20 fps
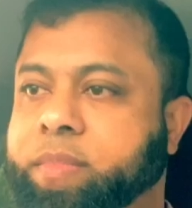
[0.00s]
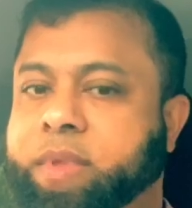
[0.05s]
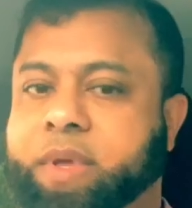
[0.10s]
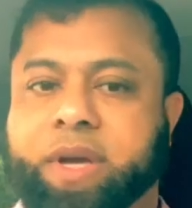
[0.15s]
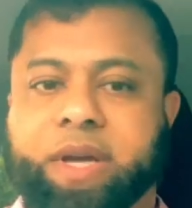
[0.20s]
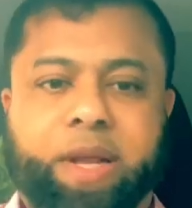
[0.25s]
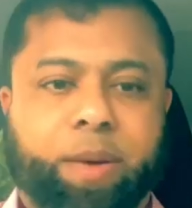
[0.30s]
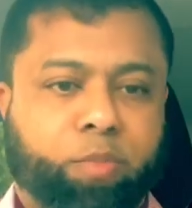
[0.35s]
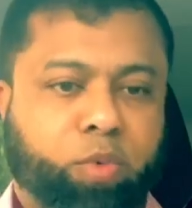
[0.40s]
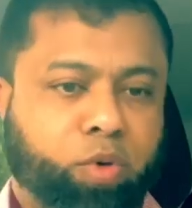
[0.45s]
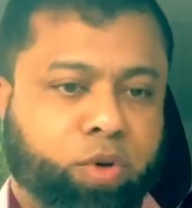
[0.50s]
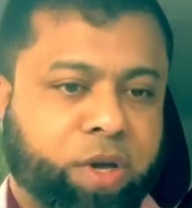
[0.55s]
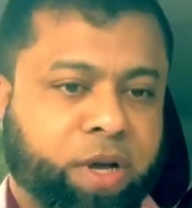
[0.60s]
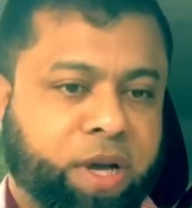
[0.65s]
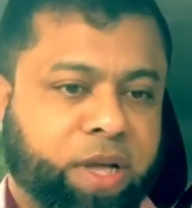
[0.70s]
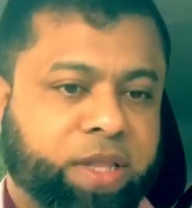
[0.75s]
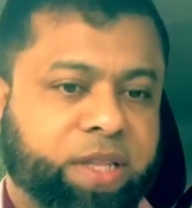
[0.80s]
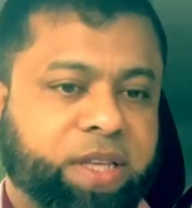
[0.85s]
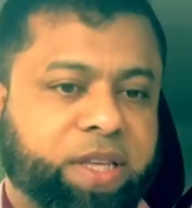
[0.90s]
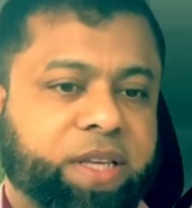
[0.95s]
and I'm looking
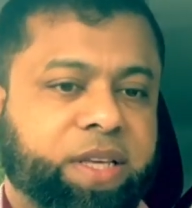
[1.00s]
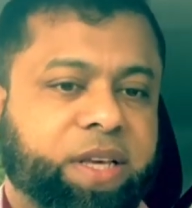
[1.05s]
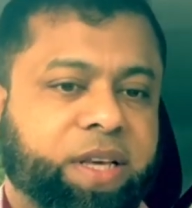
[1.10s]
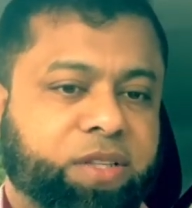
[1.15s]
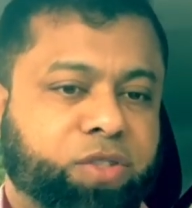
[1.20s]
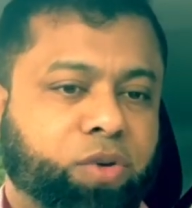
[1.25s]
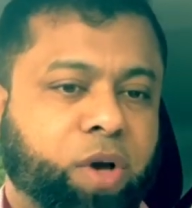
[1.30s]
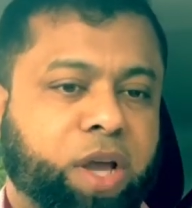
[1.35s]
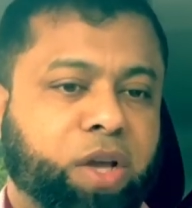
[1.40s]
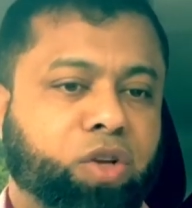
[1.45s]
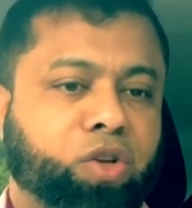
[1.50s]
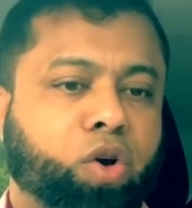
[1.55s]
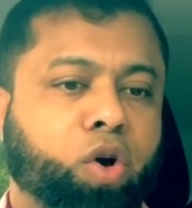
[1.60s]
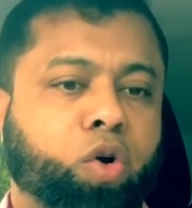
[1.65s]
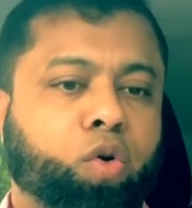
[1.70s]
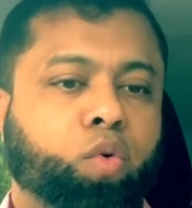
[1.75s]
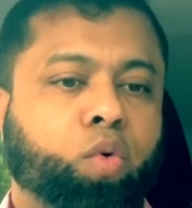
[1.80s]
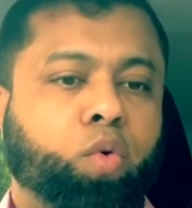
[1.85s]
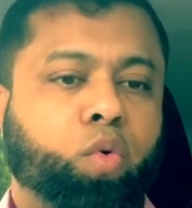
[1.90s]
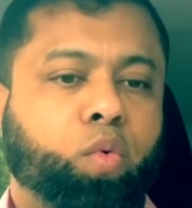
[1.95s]
at the so I
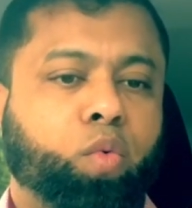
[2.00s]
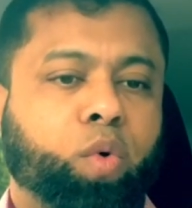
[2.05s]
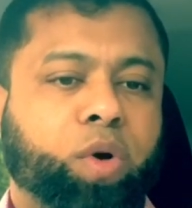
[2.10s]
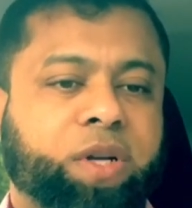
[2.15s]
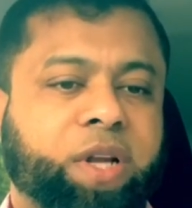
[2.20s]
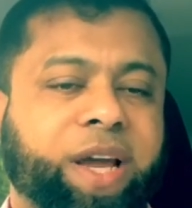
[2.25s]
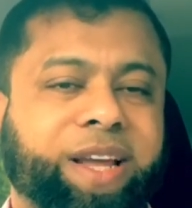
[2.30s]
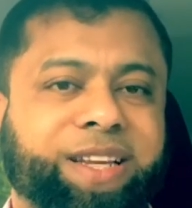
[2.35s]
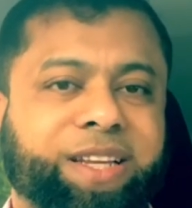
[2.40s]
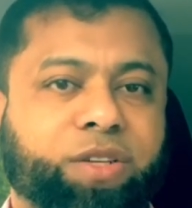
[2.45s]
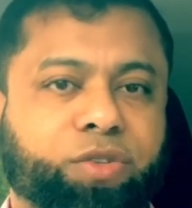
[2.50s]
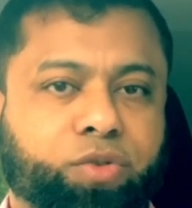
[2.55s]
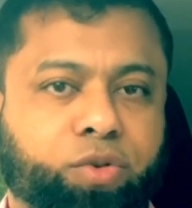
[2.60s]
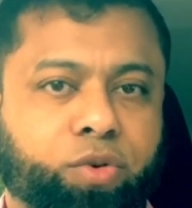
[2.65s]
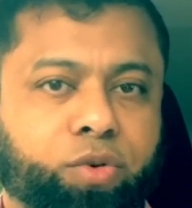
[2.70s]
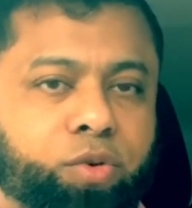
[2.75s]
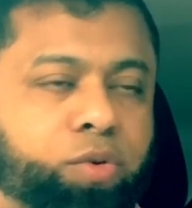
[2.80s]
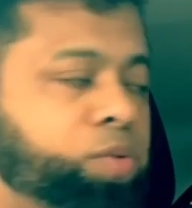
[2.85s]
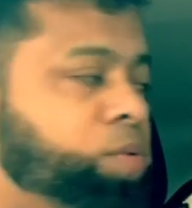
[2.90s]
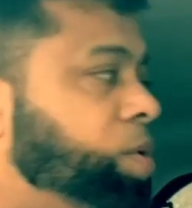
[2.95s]
know what I need to
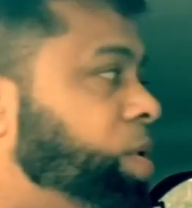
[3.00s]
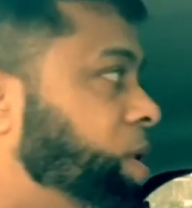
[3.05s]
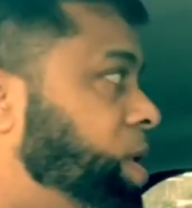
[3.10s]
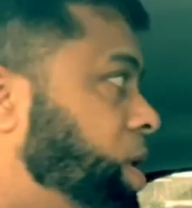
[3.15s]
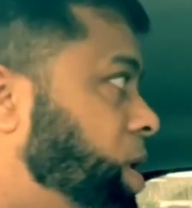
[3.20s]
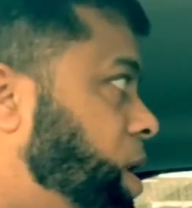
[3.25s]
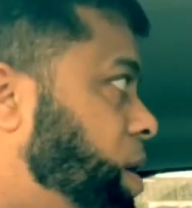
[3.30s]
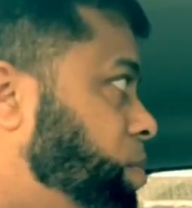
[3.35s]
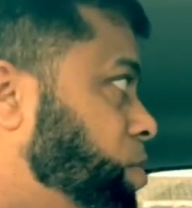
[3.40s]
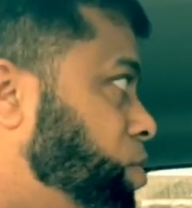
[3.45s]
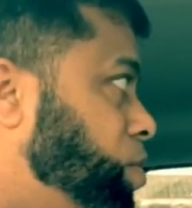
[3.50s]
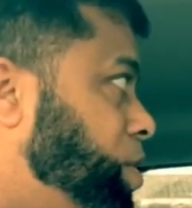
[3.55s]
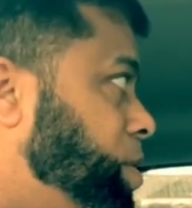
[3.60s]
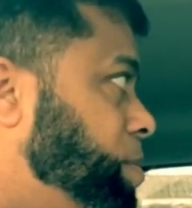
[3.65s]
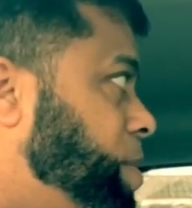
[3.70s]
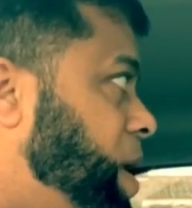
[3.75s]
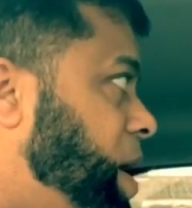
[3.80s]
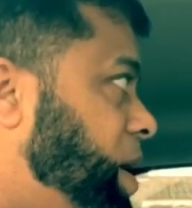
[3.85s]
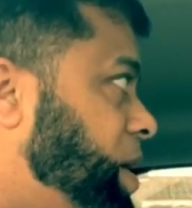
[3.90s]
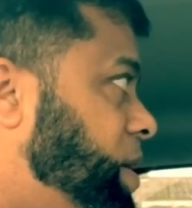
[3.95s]
do I'm going
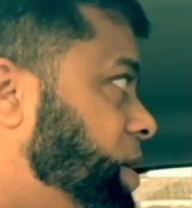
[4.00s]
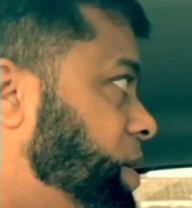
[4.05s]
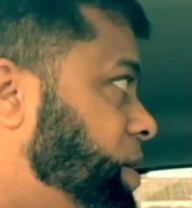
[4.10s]
back